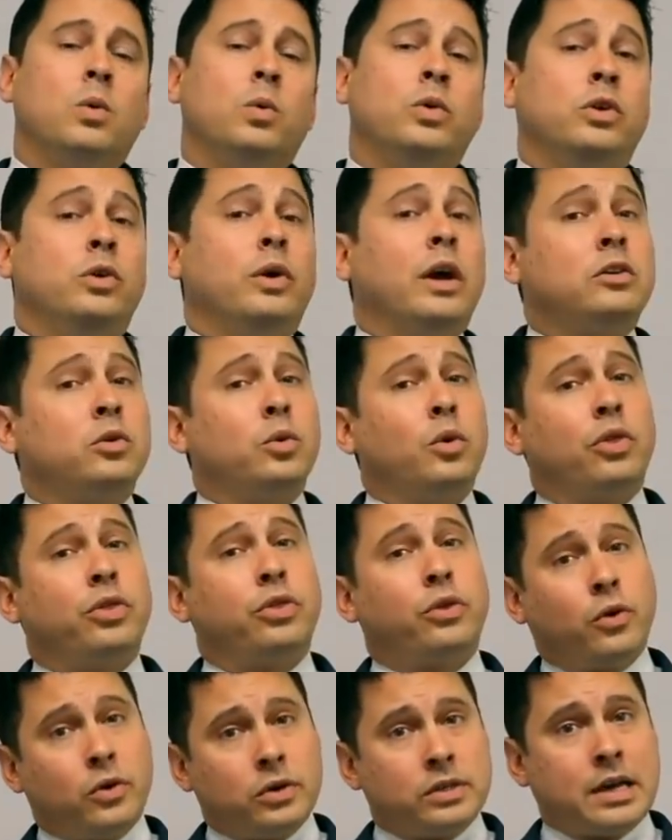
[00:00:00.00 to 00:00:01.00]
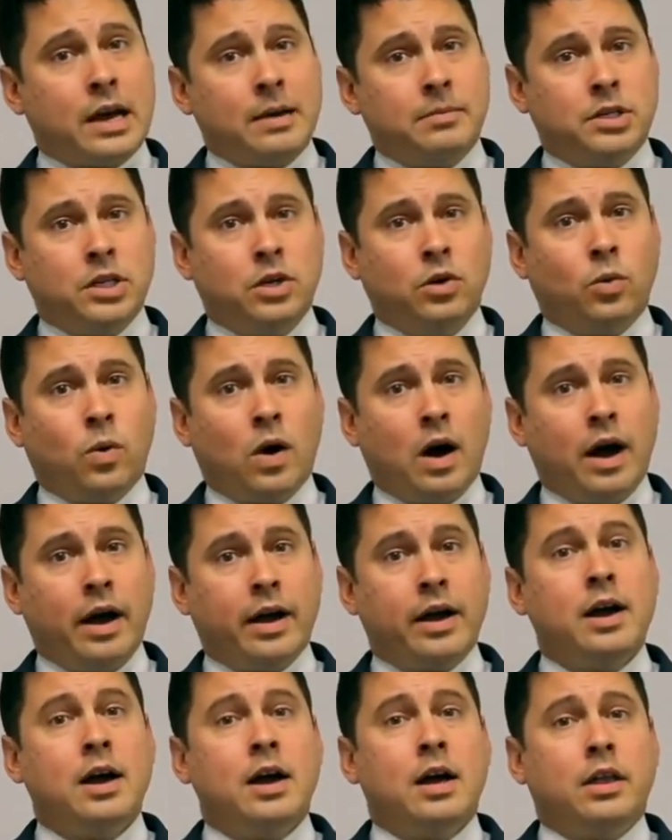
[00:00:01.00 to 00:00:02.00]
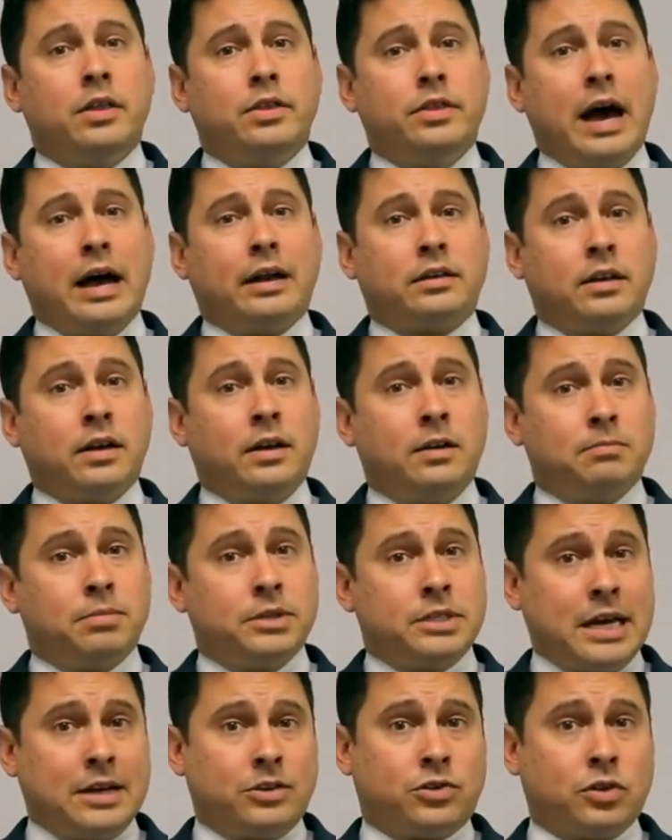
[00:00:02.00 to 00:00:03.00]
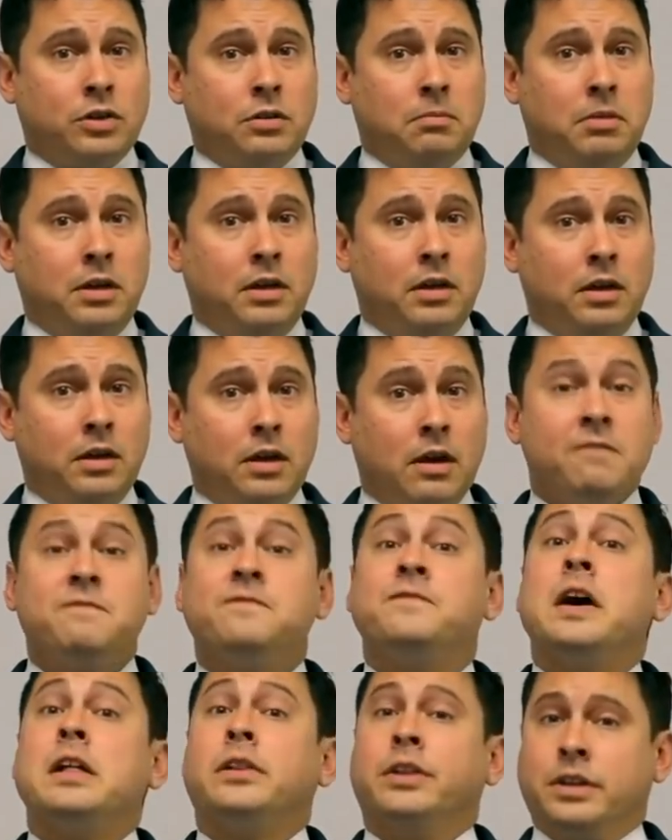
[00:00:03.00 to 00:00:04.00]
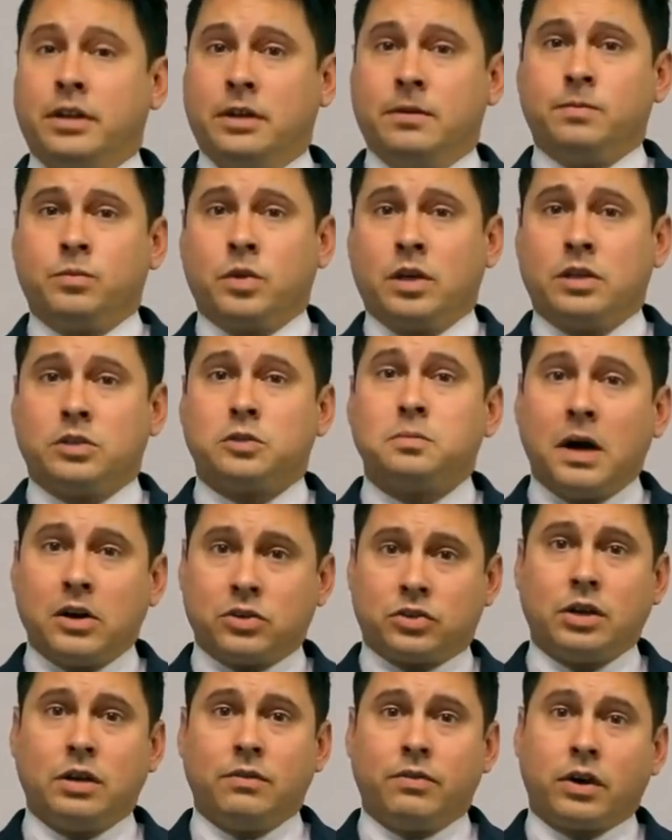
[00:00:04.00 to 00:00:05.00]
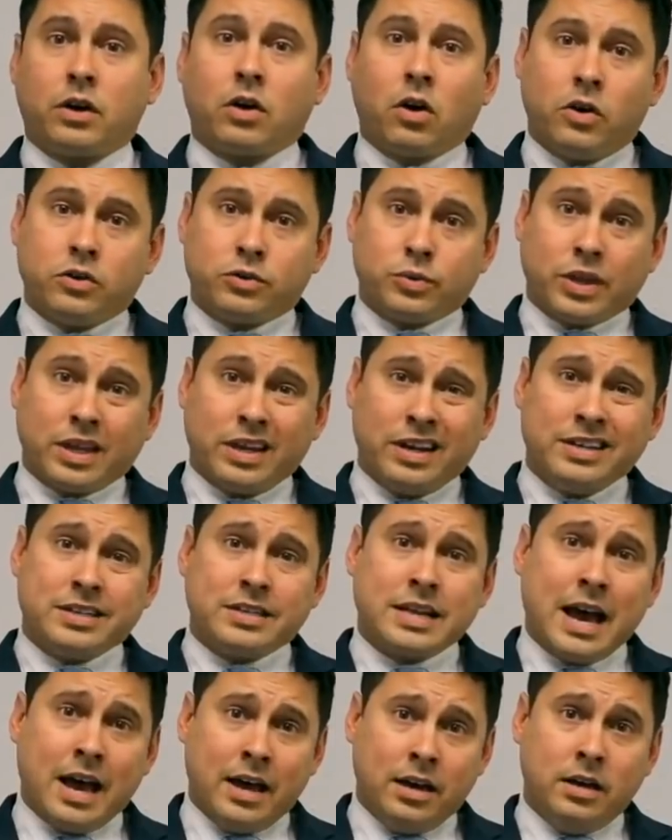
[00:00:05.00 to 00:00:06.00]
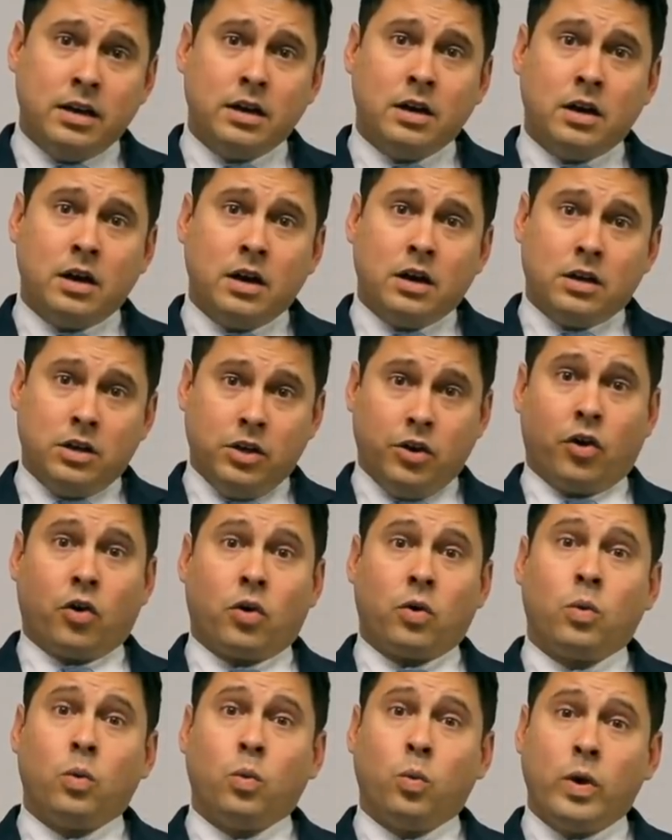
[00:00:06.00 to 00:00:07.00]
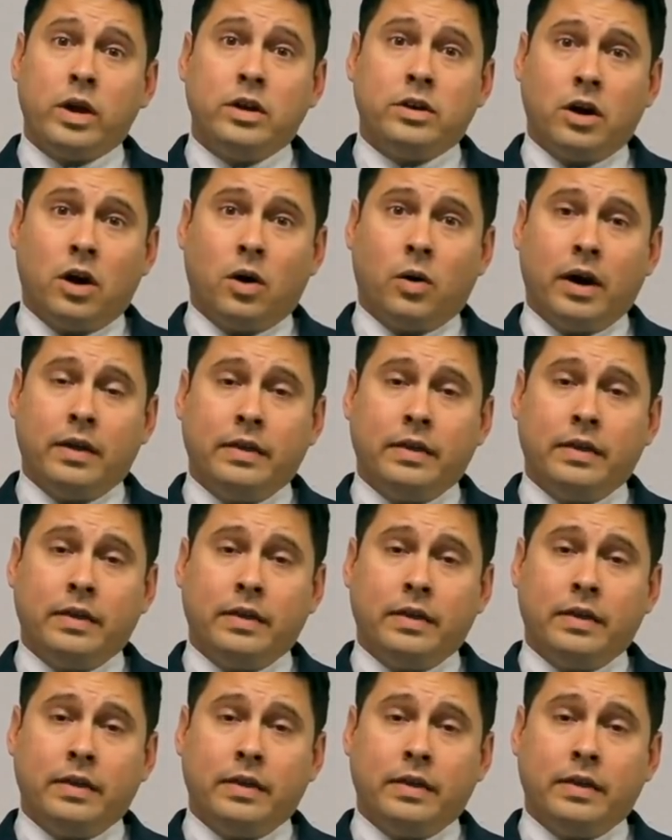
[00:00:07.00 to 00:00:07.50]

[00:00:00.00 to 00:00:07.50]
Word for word: When you get to a third time DUI, that can potentially be a felony, especially if it occurs within a 10 year window.